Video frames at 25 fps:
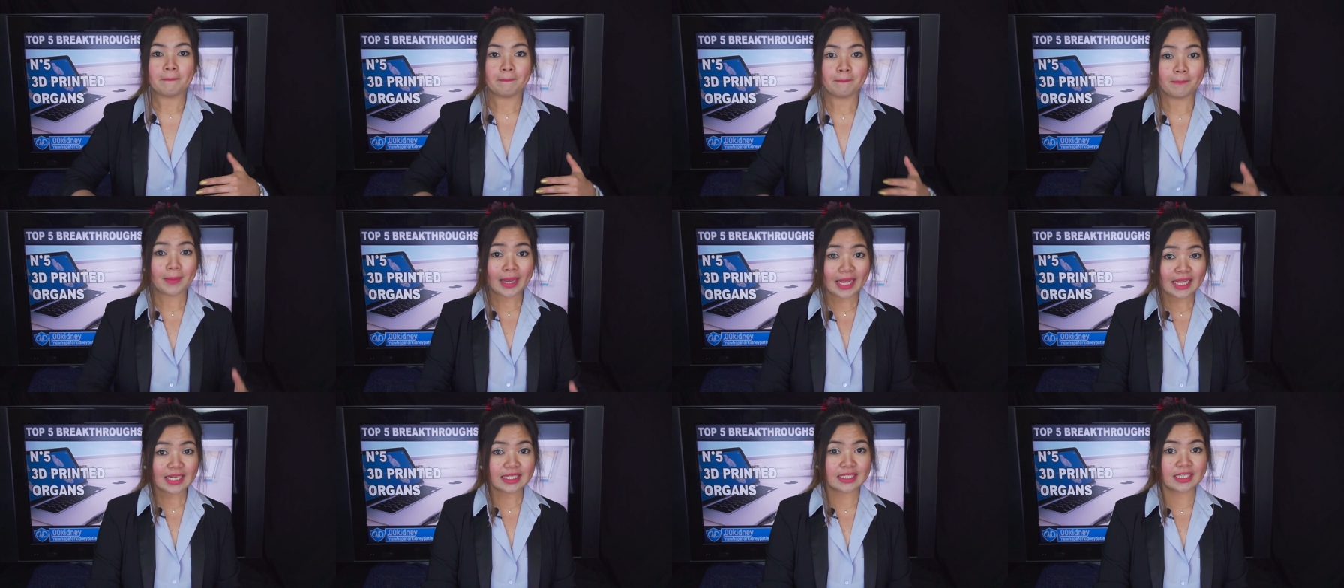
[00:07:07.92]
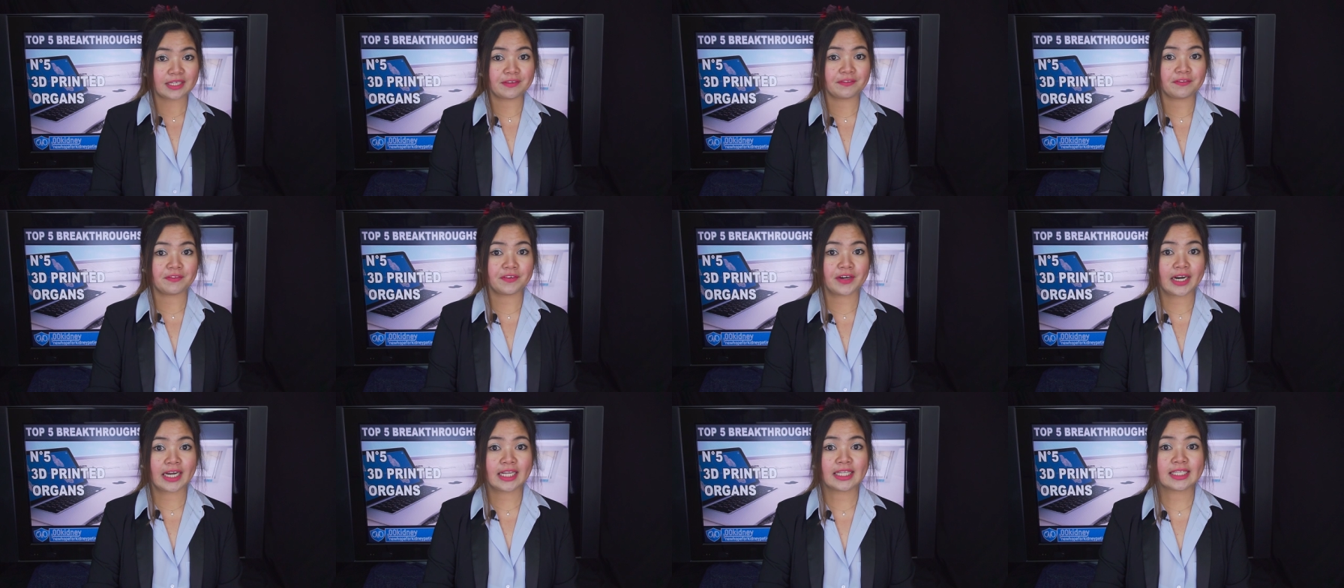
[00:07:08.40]
Main
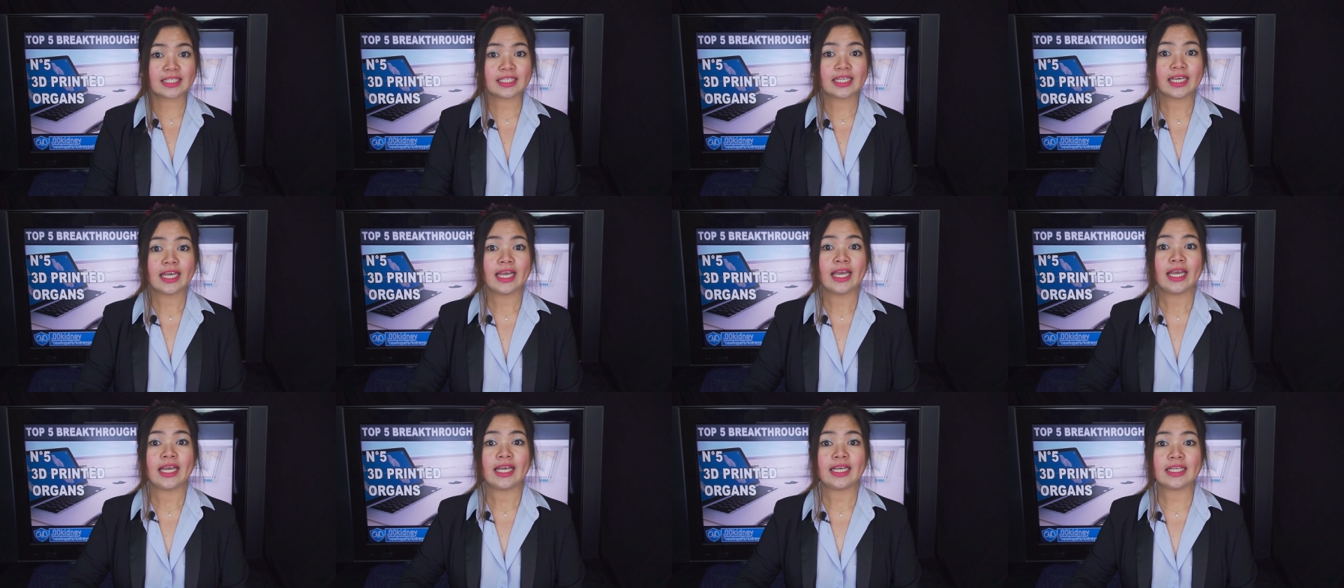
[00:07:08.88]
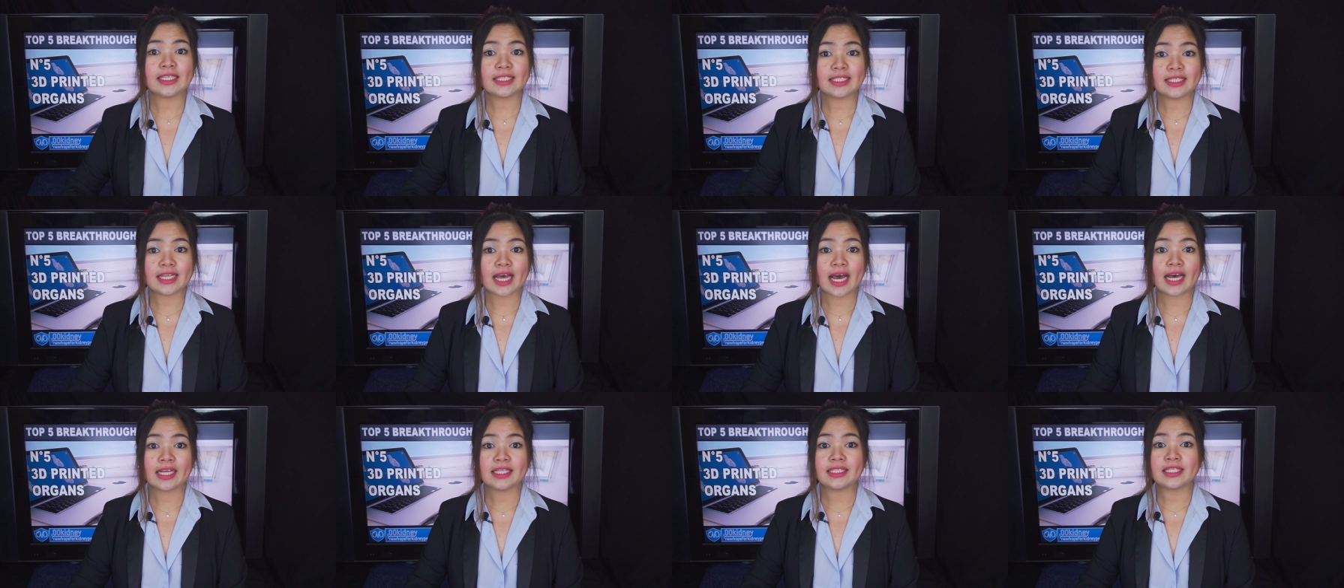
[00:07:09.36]
difference
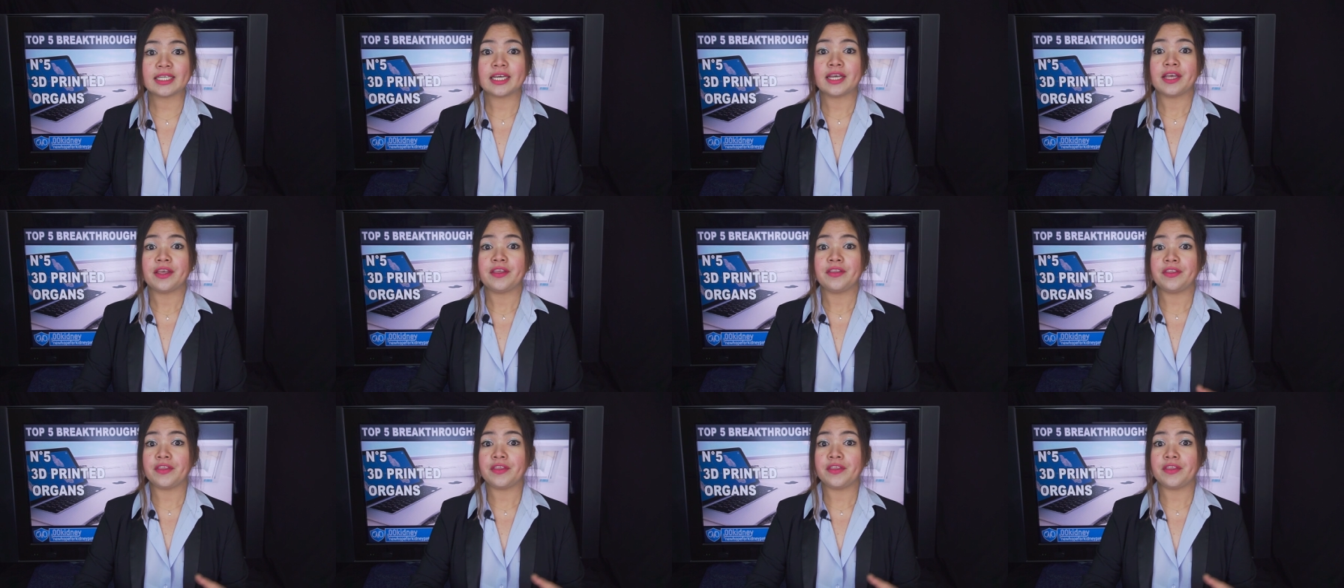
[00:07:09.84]
is that